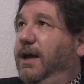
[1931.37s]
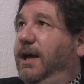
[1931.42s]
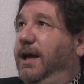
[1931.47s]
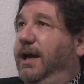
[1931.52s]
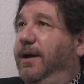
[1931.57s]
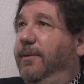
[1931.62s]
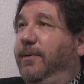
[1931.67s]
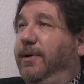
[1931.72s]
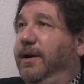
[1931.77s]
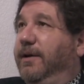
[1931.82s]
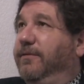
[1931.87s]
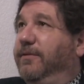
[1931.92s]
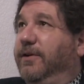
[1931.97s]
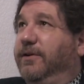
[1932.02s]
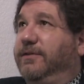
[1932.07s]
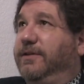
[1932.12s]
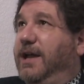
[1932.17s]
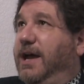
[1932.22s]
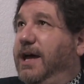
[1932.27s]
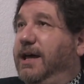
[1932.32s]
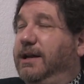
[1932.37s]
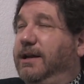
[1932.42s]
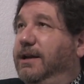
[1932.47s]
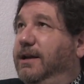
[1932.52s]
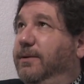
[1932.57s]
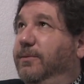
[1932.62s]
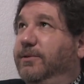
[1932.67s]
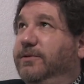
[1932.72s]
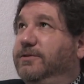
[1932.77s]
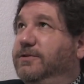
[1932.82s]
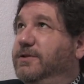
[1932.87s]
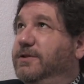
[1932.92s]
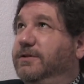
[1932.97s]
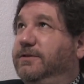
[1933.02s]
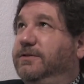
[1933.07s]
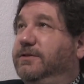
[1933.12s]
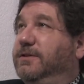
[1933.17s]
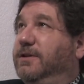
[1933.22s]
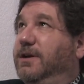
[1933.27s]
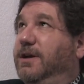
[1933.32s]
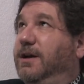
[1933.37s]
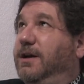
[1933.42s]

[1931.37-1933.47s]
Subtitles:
and when I first had it, it was just,